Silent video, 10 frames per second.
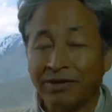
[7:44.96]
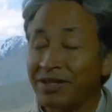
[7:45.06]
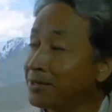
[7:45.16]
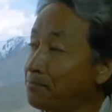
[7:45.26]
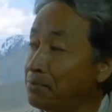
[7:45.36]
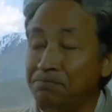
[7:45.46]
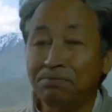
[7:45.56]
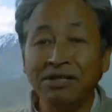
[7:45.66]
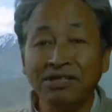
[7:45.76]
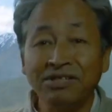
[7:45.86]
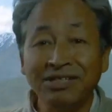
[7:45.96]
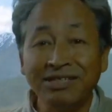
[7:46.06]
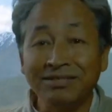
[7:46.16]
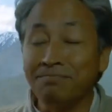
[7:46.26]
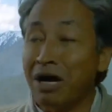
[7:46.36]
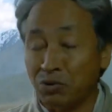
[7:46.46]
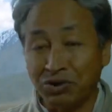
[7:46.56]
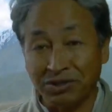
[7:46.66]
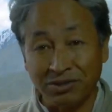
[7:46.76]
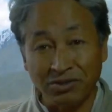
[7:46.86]
that people in these
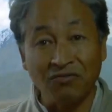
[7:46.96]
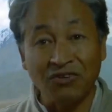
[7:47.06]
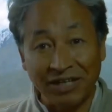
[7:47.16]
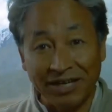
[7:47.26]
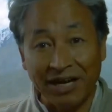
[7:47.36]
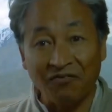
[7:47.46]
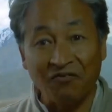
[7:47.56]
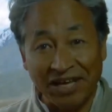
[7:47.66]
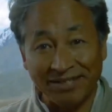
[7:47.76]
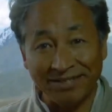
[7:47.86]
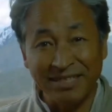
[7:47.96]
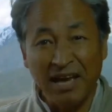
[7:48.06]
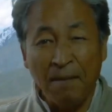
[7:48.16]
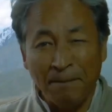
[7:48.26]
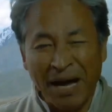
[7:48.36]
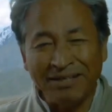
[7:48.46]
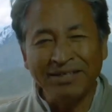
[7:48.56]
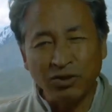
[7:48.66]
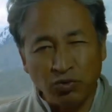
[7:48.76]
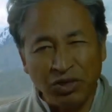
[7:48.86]
mountains of Ladakh face.
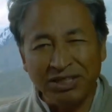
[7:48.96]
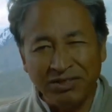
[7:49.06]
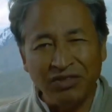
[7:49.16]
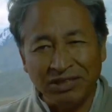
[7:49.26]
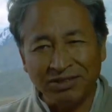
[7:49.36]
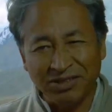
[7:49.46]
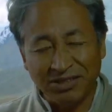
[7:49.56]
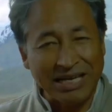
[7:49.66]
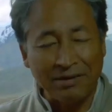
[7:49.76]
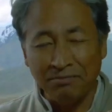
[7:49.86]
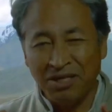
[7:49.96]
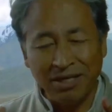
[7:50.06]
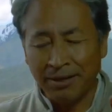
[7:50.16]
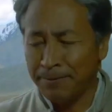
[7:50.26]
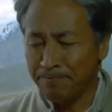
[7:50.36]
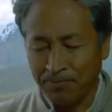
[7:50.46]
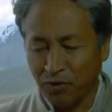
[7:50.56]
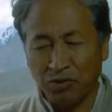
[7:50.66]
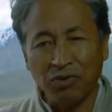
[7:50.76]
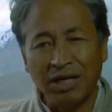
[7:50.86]
Minus 20 winters can be a
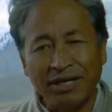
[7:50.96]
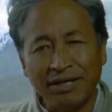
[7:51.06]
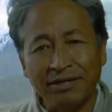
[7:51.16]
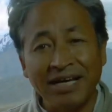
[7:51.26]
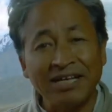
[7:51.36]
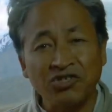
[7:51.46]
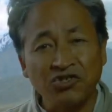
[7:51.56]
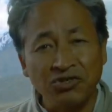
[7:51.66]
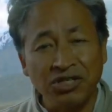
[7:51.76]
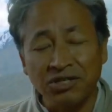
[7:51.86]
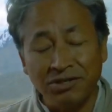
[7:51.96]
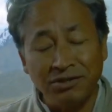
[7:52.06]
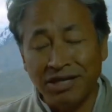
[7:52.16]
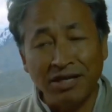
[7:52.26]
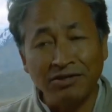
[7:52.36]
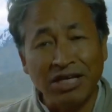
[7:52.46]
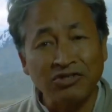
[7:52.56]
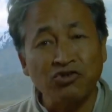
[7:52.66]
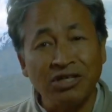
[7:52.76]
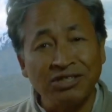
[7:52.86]
like a
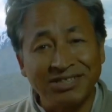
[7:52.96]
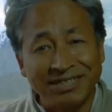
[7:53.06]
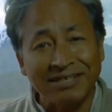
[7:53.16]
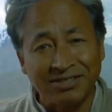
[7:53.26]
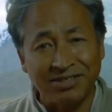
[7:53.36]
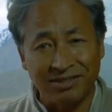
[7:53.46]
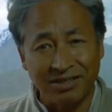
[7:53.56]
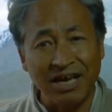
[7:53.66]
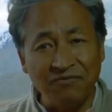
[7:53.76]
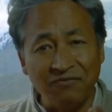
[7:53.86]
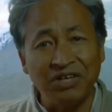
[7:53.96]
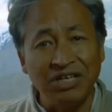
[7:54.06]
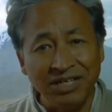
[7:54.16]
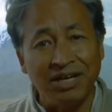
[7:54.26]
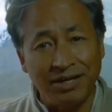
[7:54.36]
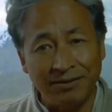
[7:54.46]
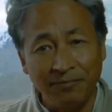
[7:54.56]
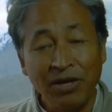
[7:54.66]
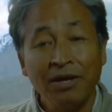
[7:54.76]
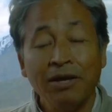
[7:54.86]
natural disaster every year.
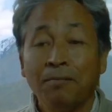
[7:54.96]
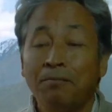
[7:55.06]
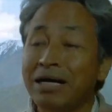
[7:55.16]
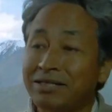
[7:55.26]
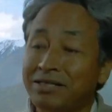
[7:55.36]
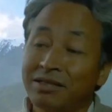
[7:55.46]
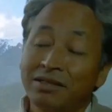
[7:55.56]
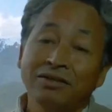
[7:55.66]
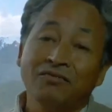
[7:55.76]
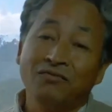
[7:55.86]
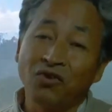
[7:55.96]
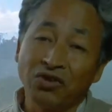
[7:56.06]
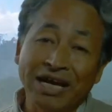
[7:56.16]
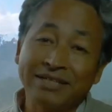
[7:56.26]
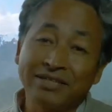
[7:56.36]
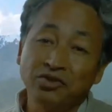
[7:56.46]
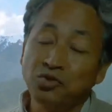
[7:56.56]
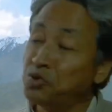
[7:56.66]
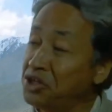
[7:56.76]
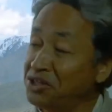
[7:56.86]
But for that,
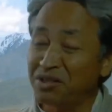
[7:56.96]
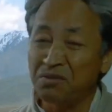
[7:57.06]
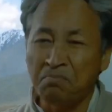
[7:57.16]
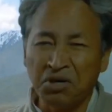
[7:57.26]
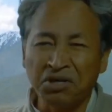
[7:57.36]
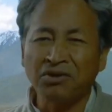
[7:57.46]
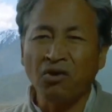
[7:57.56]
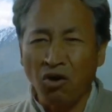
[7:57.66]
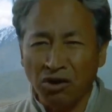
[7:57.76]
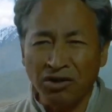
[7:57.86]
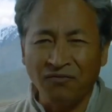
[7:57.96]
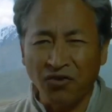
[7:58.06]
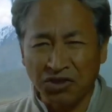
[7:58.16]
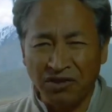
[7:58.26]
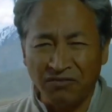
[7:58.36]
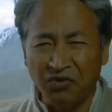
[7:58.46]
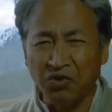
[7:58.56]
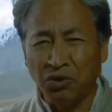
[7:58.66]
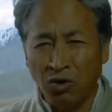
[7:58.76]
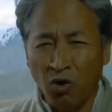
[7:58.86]
you either burn all the fossil
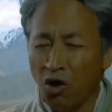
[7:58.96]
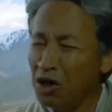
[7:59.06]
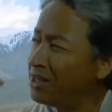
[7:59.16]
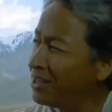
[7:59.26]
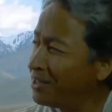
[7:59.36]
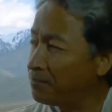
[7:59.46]
fuel oil and